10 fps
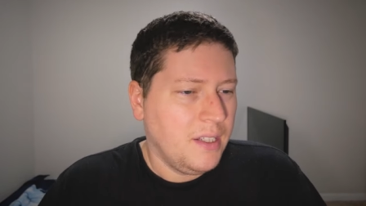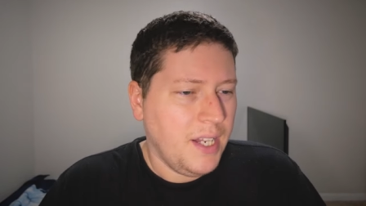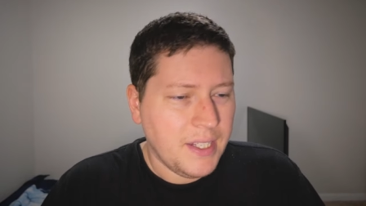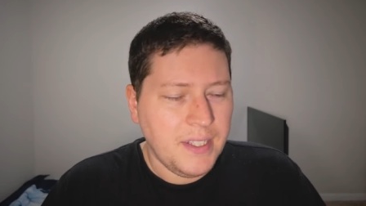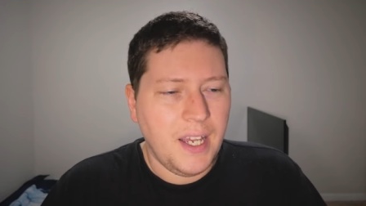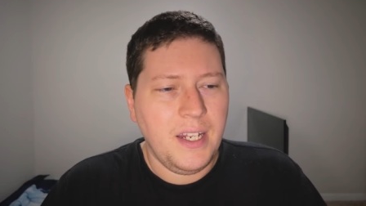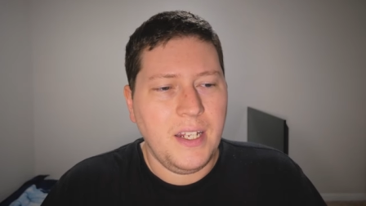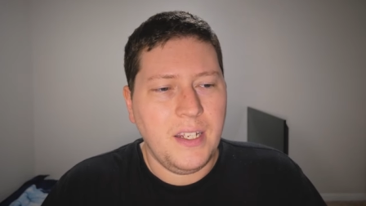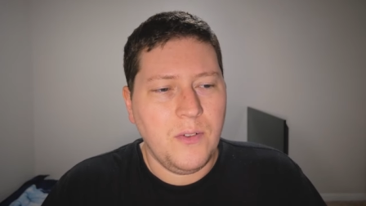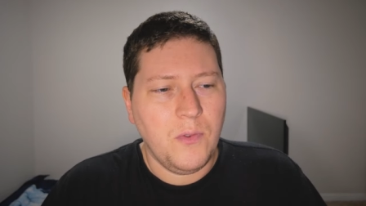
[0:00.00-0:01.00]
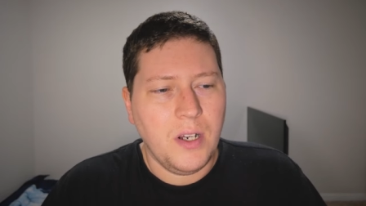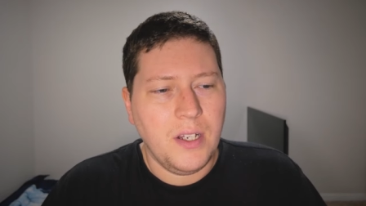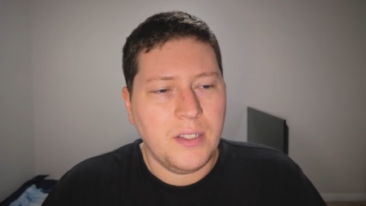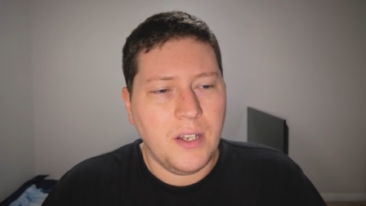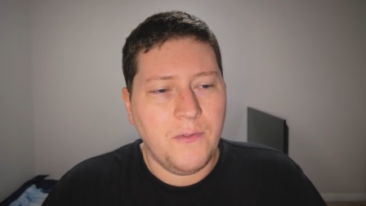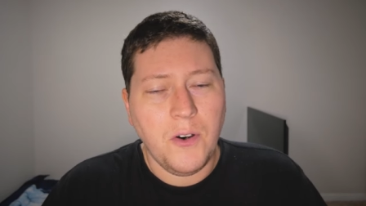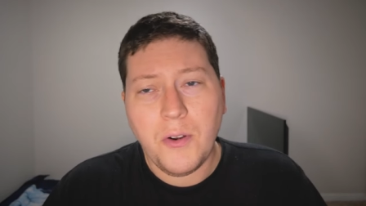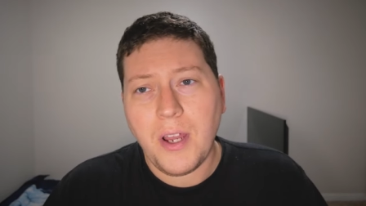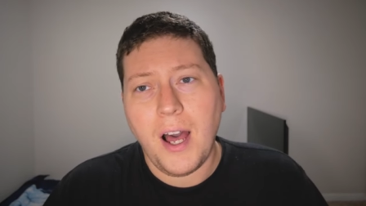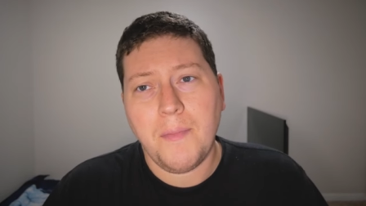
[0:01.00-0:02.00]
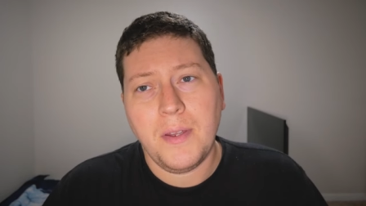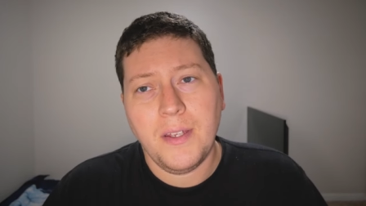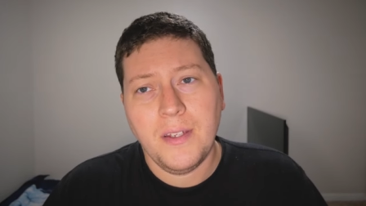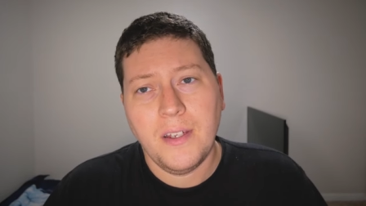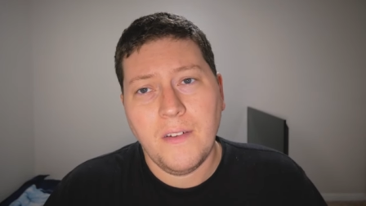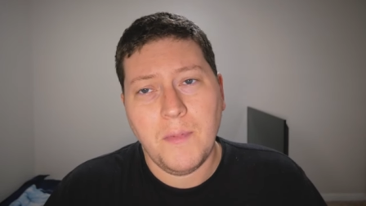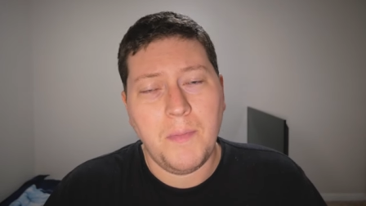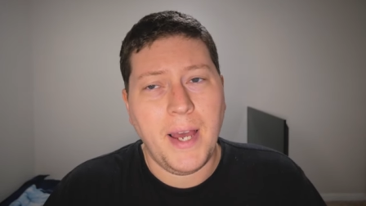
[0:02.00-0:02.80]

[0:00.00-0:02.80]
The next thing I needed was a photocopy of my